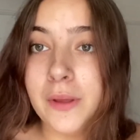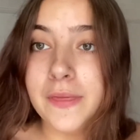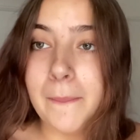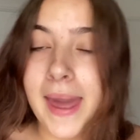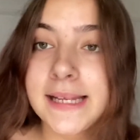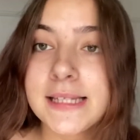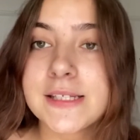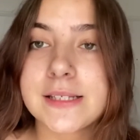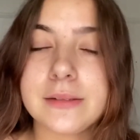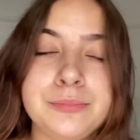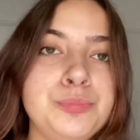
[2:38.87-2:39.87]
the paints,
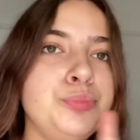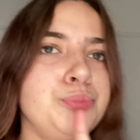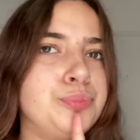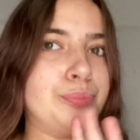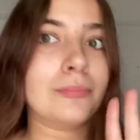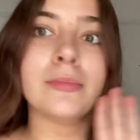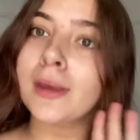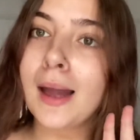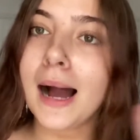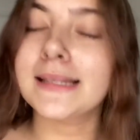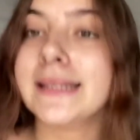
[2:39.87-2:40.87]
I
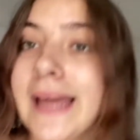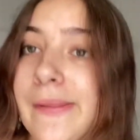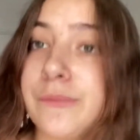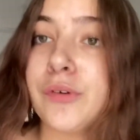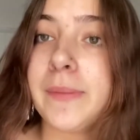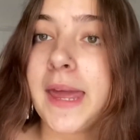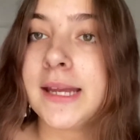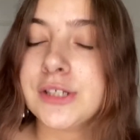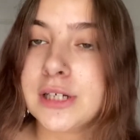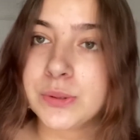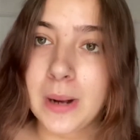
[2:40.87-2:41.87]
didn't get them from the
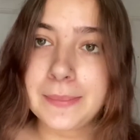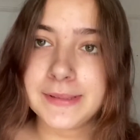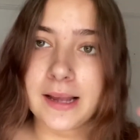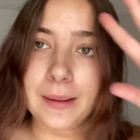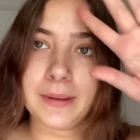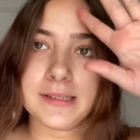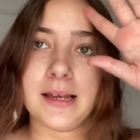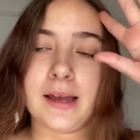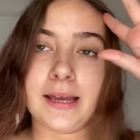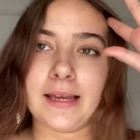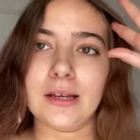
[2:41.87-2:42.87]
Angelus website because
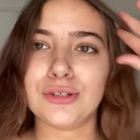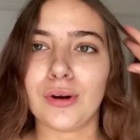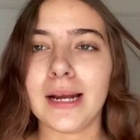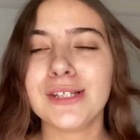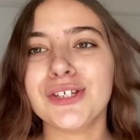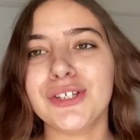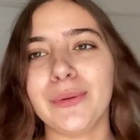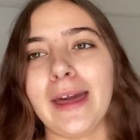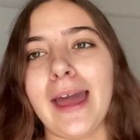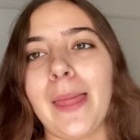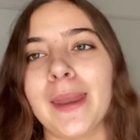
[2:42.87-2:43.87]
I tried to do
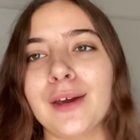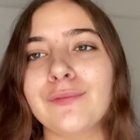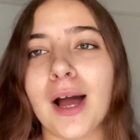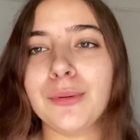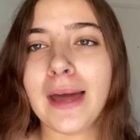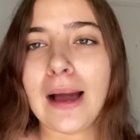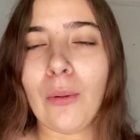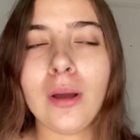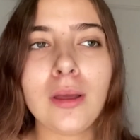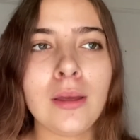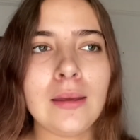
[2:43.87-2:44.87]
it and then I found out
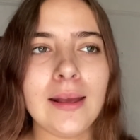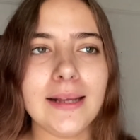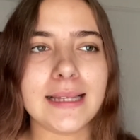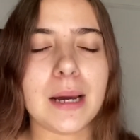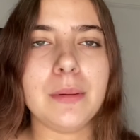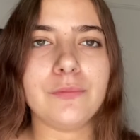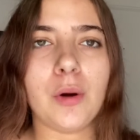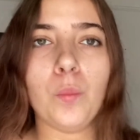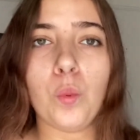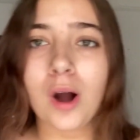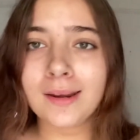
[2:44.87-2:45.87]
they're coming from
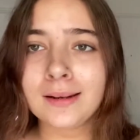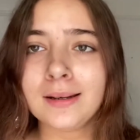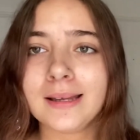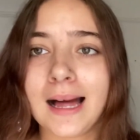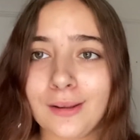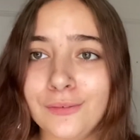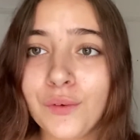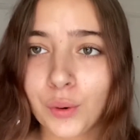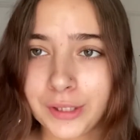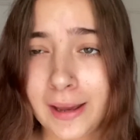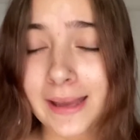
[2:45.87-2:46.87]
1,
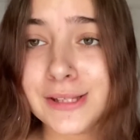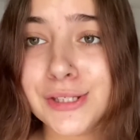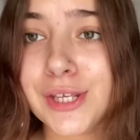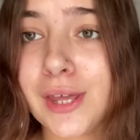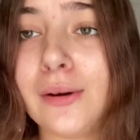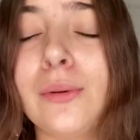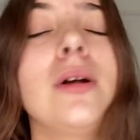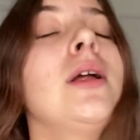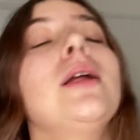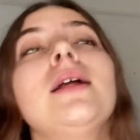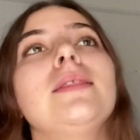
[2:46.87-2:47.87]
California, and 2,
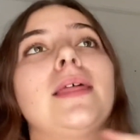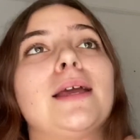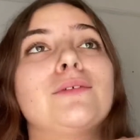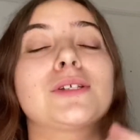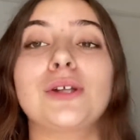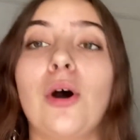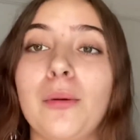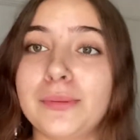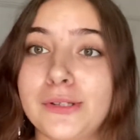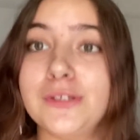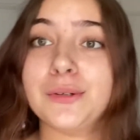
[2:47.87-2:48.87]
they've
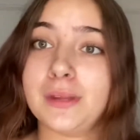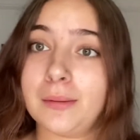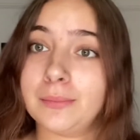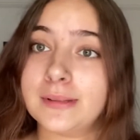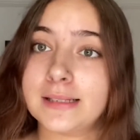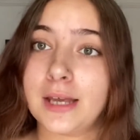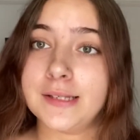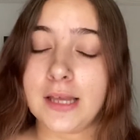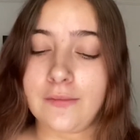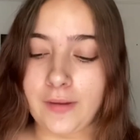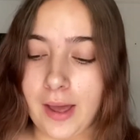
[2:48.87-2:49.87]
stopped doing them because
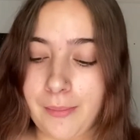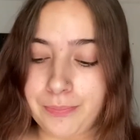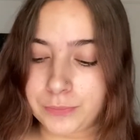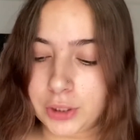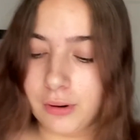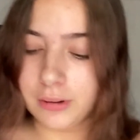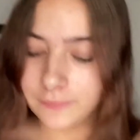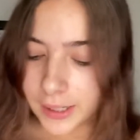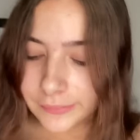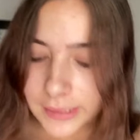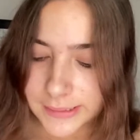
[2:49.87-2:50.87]
of
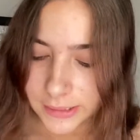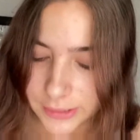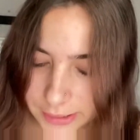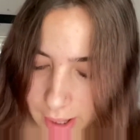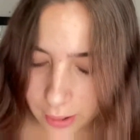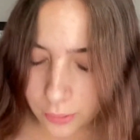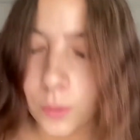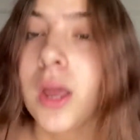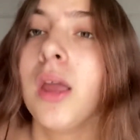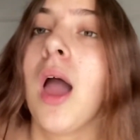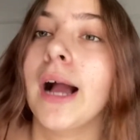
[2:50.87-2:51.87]
coronavirus. So
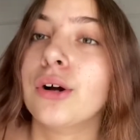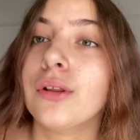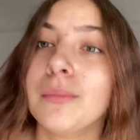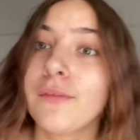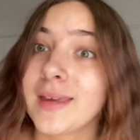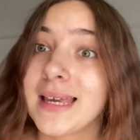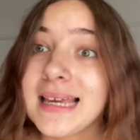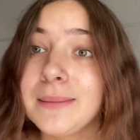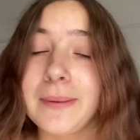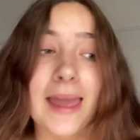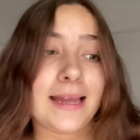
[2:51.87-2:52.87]
I got them off
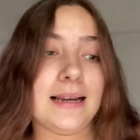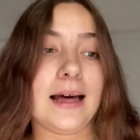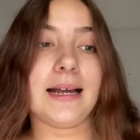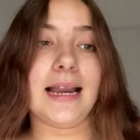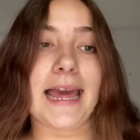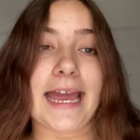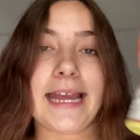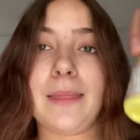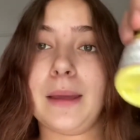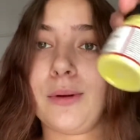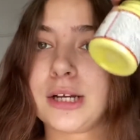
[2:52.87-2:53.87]
eBay, luckily, and
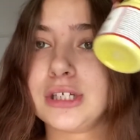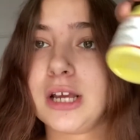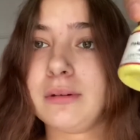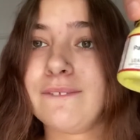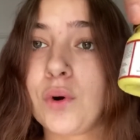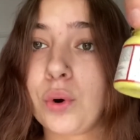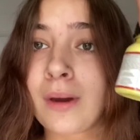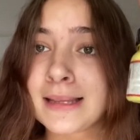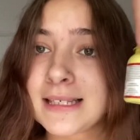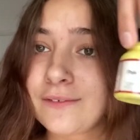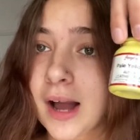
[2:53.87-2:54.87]
they were actually only
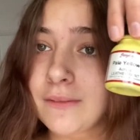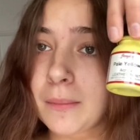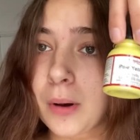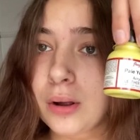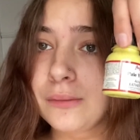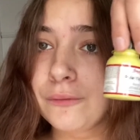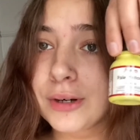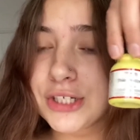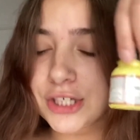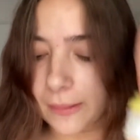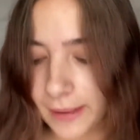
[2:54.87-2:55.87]
£4.95 a bottle, free
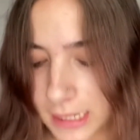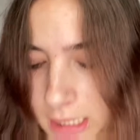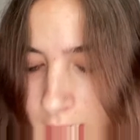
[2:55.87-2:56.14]
shipping.